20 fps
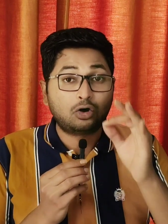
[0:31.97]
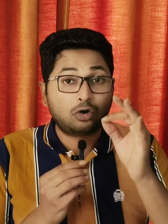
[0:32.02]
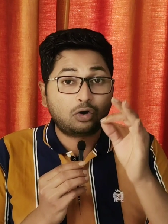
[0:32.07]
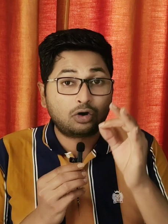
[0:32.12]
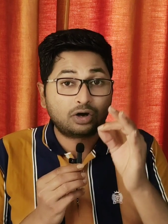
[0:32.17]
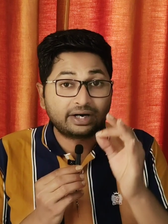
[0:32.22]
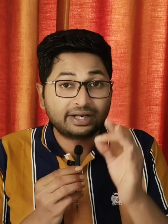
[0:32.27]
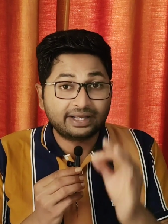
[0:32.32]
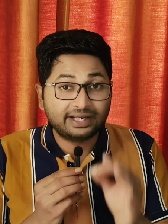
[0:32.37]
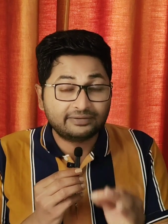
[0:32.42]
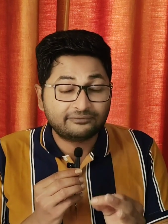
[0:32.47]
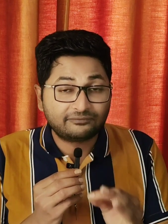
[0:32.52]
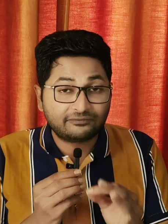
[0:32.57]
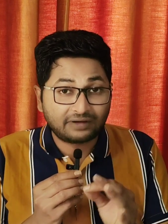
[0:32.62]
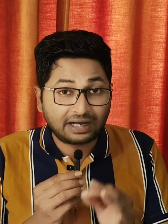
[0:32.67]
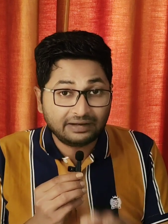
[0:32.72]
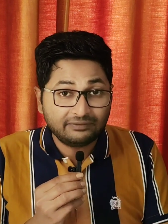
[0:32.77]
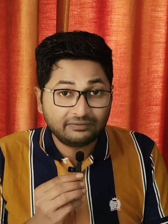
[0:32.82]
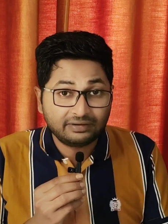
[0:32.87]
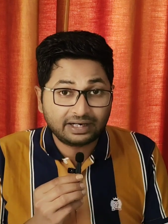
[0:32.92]
Or in
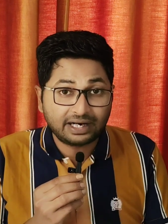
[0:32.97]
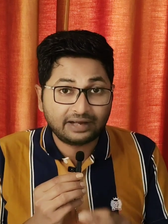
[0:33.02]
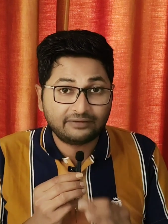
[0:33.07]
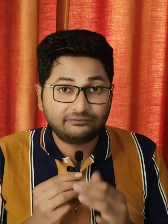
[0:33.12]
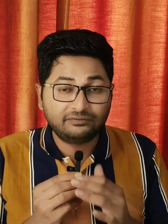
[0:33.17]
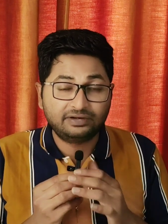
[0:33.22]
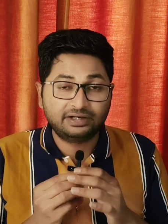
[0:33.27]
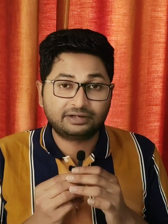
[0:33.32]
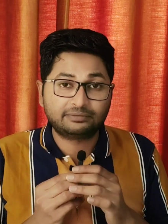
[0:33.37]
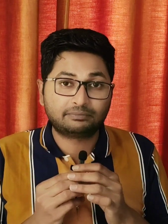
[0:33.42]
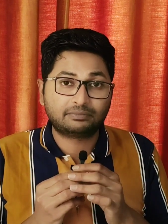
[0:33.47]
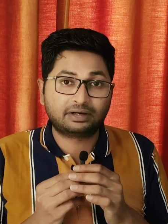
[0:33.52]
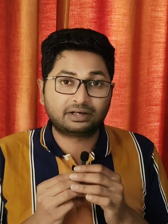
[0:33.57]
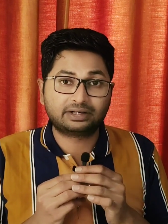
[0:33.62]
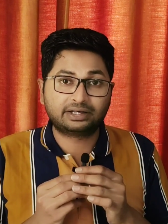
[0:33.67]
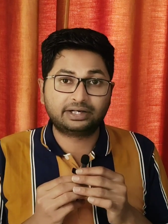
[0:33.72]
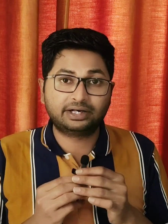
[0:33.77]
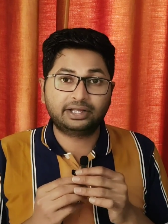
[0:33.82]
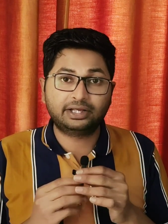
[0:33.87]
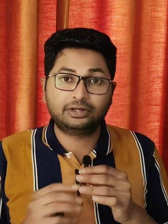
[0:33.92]
Fiverr affiliate
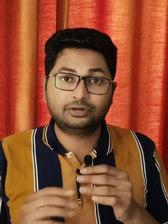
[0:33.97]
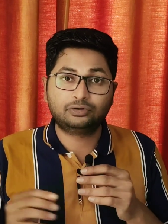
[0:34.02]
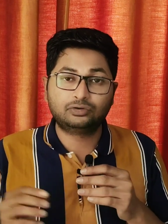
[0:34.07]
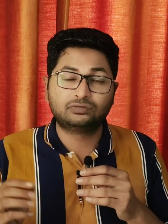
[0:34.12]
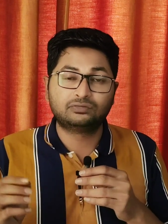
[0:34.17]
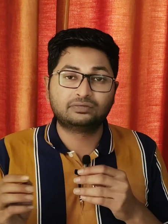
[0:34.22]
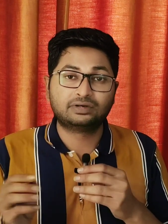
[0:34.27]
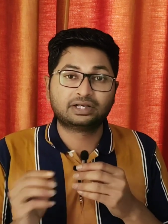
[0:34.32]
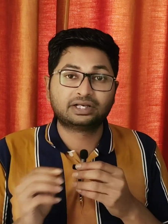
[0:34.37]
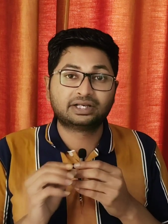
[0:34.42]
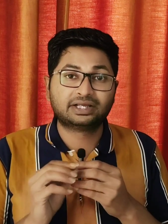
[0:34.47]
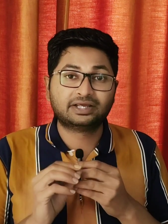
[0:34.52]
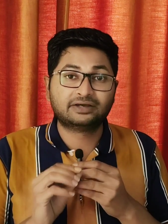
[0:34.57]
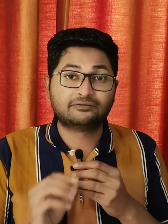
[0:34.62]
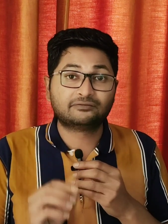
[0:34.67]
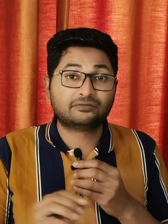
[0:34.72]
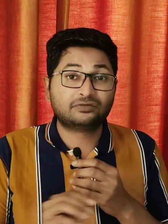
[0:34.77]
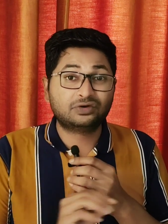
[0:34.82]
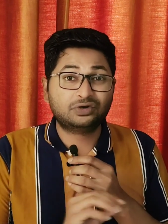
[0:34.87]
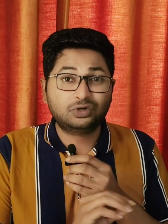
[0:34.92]
marketing, you will
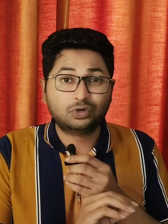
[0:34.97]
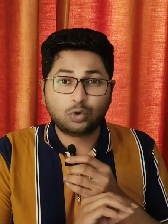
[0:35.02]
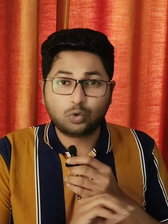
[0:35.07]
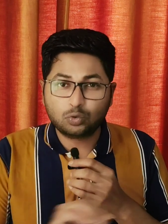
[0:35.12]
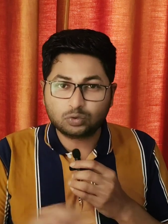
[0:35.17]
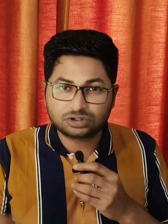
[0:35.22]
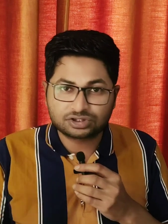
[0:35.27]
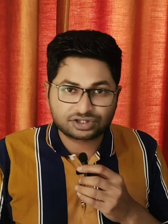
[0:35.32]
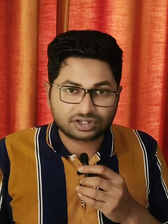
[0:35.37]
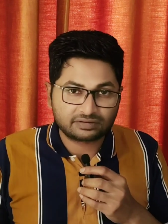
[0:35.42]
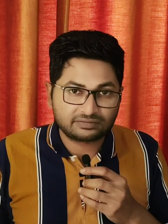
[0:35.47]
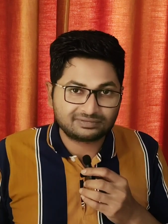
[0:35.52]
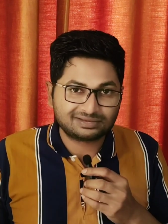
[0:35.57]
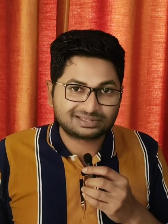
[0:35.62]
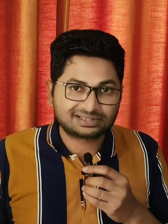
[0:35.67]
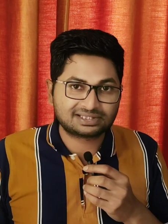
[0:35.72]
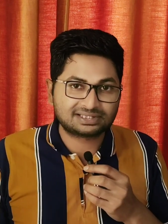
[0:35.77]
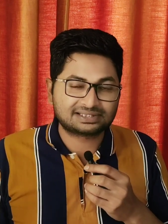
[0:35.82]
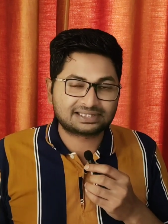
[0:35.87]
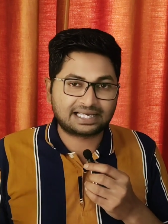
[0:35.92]
give no
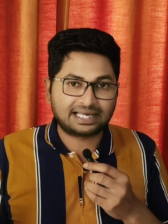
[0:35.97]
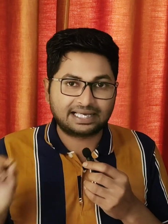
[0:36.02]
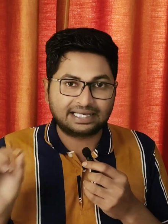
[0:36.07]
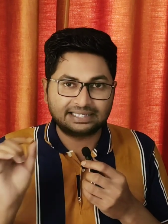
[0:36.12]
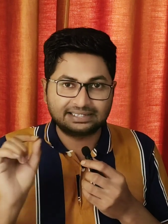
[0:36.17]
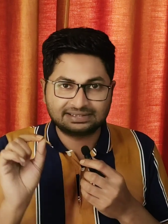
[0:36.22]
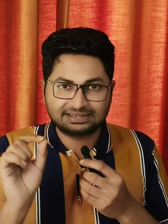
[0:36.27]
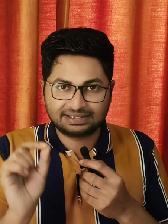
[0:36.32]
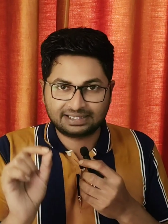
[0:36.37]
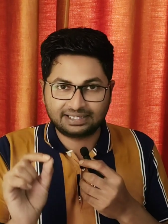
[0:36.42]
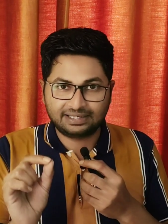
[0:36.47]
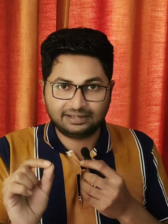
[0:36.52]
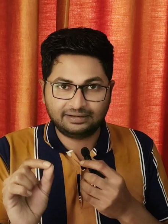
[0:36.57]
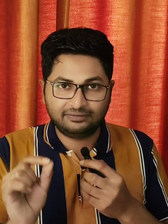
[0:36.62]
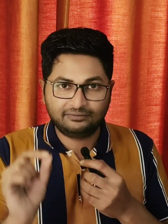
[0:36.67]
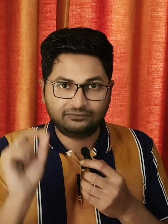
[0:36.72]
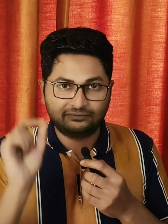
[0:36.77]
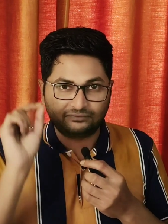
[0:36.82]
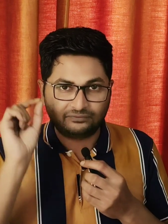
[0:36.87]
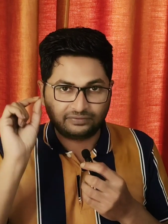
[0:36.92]
services as a
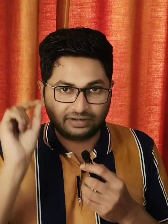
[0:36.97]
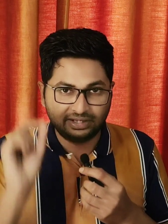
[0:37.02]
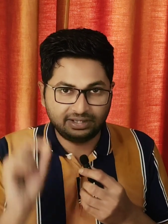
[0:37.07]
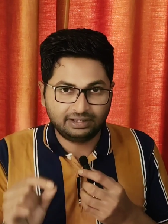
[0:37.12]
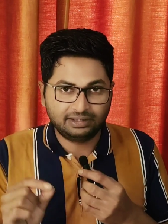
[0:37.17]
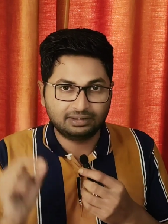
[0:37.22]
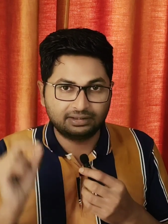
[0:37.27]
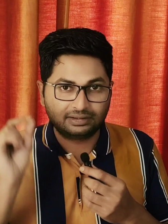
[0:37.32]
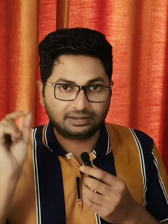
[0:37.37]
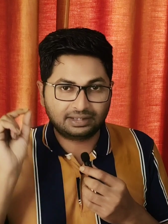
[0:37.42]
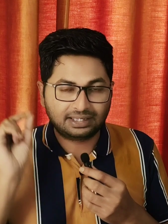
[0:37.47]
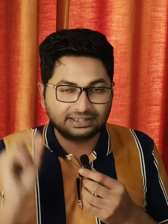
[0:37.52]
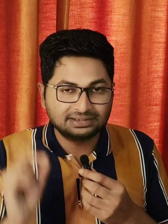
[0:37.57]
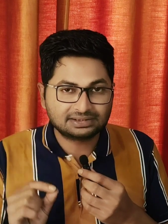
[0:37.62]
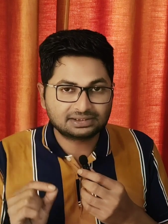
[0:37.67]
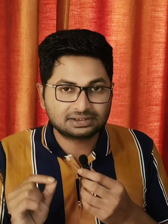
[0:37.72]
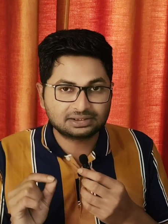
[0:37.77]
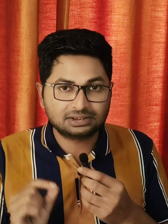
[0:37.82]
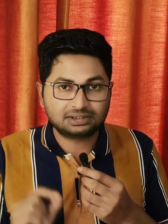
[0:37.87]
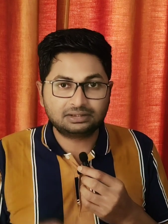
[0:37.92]

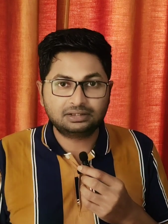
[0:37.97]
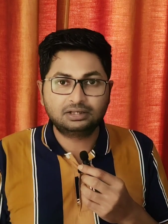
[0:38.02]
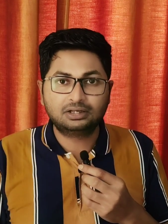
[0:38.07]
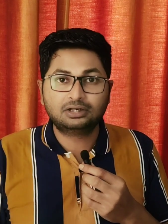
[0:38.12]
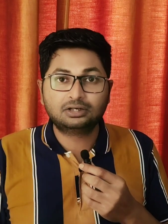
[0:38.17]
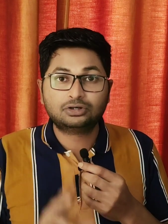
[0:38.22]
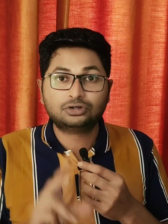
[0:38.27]
freelancer.